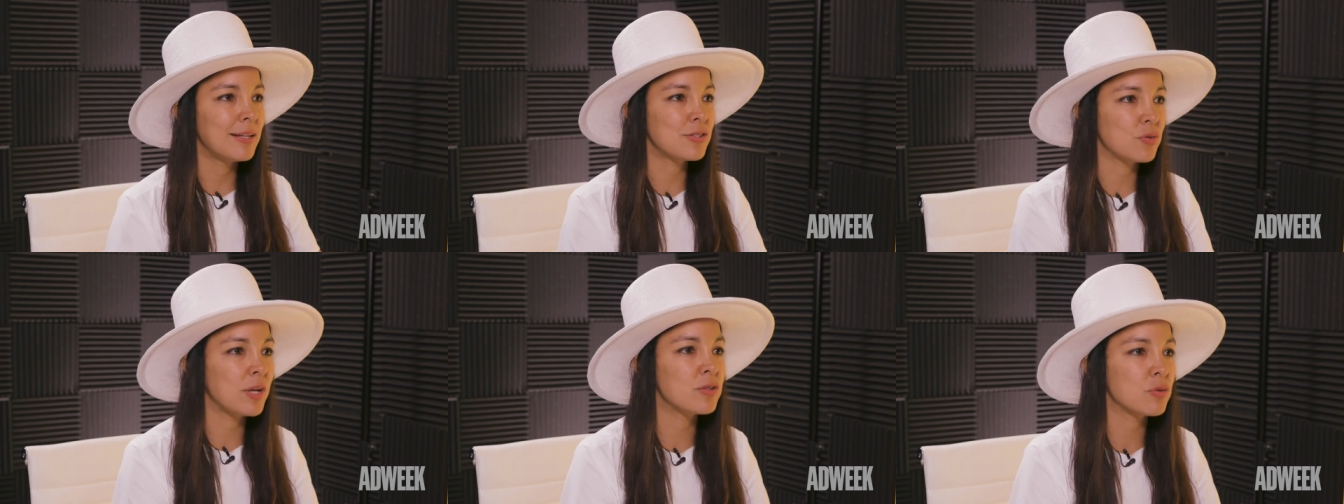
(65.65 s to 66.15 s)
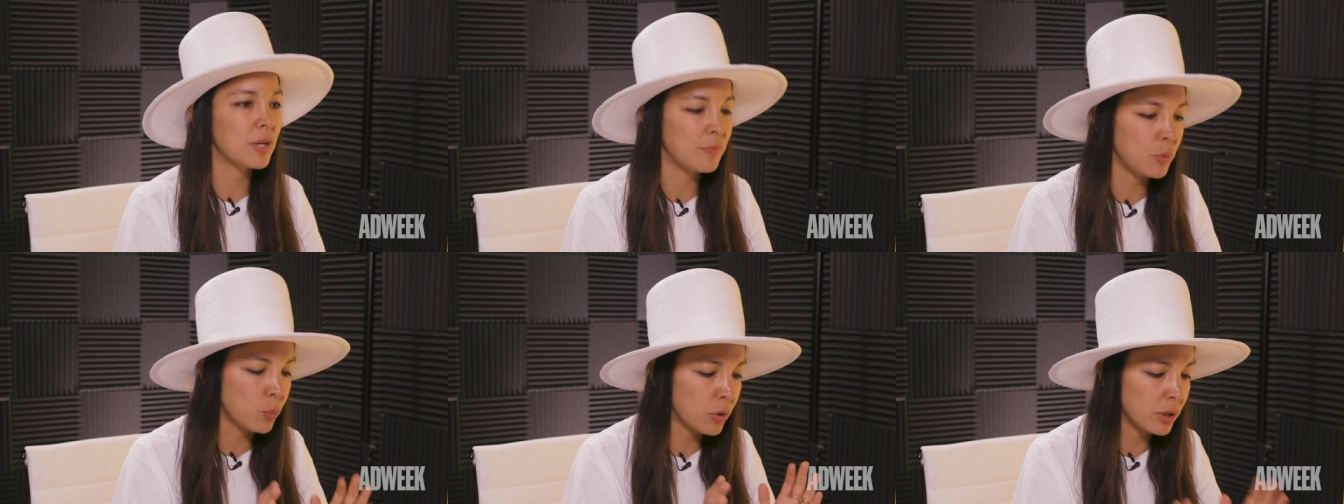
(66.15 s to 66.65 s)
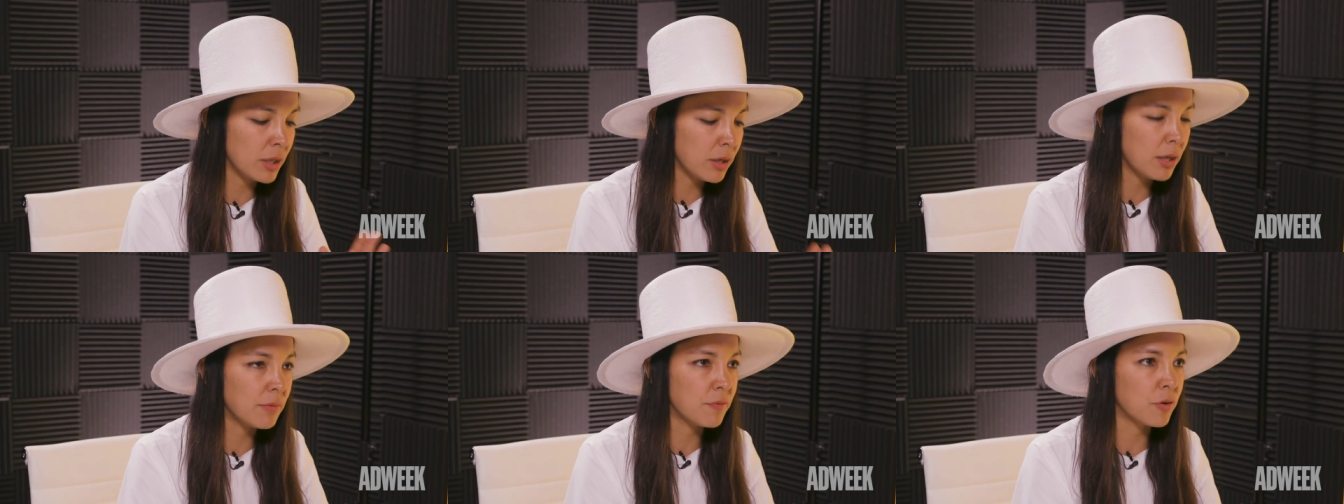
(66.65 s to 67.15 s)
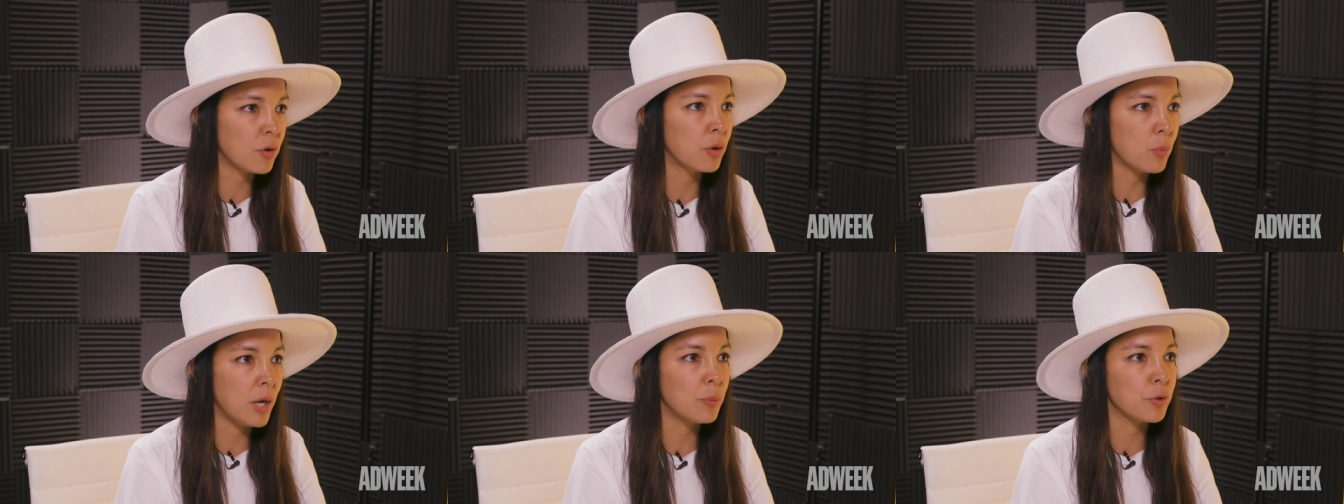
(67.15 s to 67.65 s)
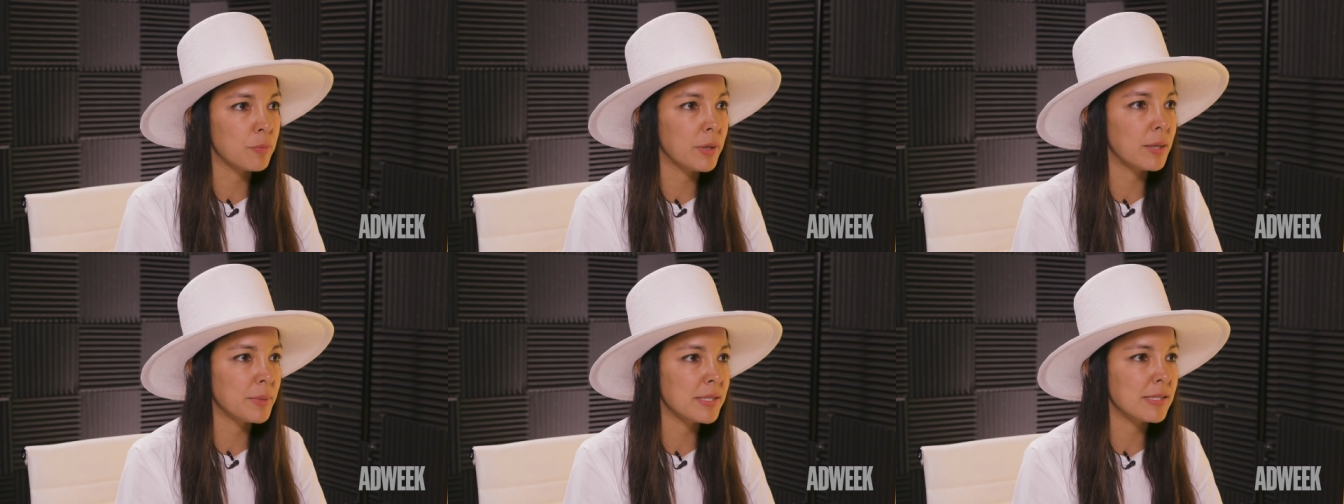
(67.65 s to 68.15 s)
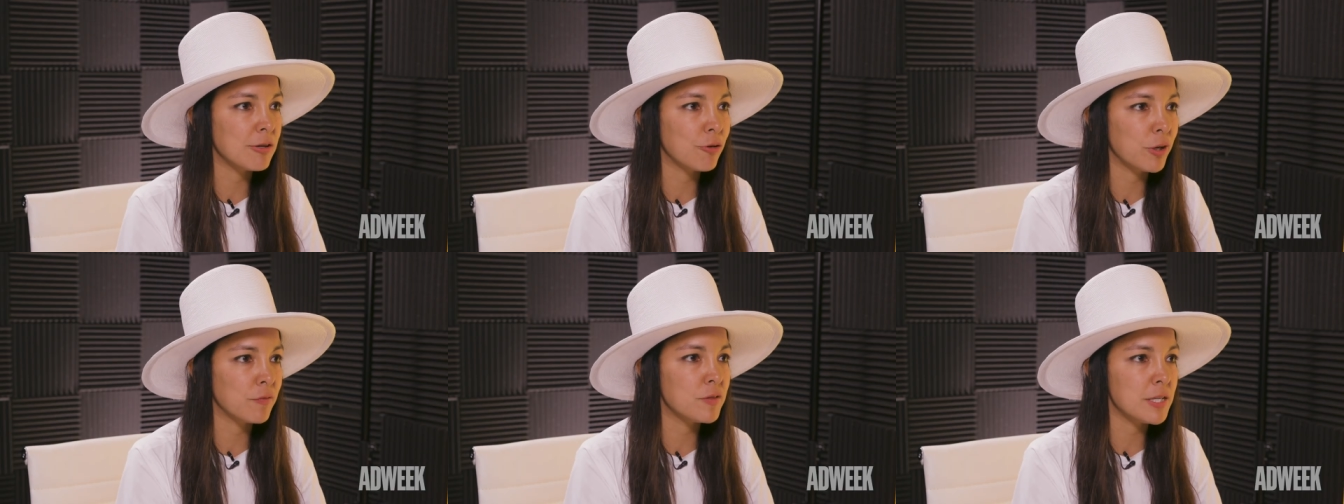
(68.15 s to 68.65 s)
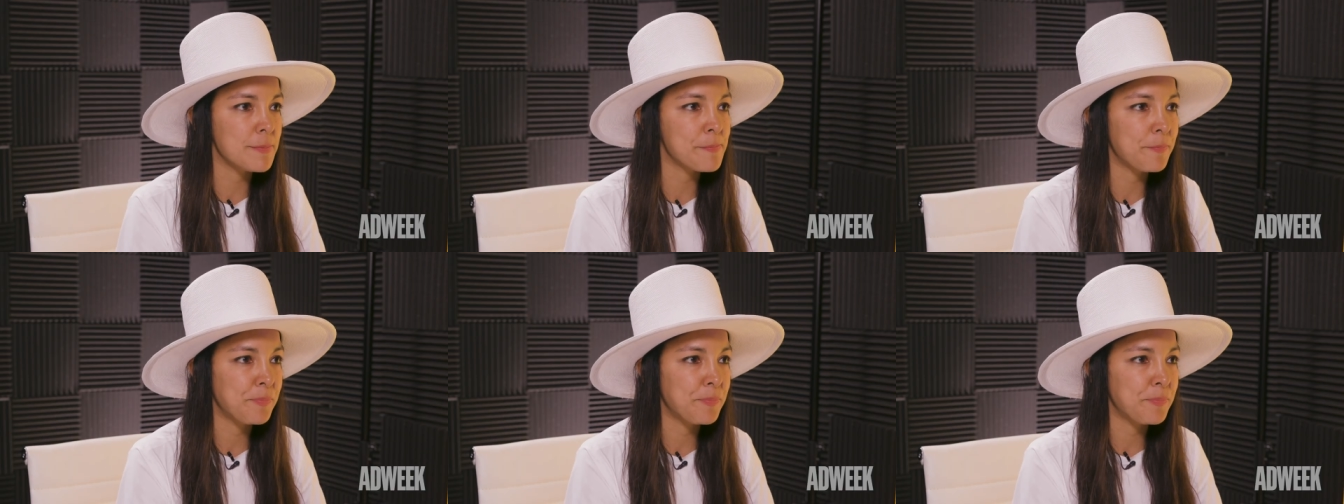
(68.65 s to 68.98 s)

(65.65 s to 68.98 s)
And so that's what I've been working on for a while with my amazing creative team.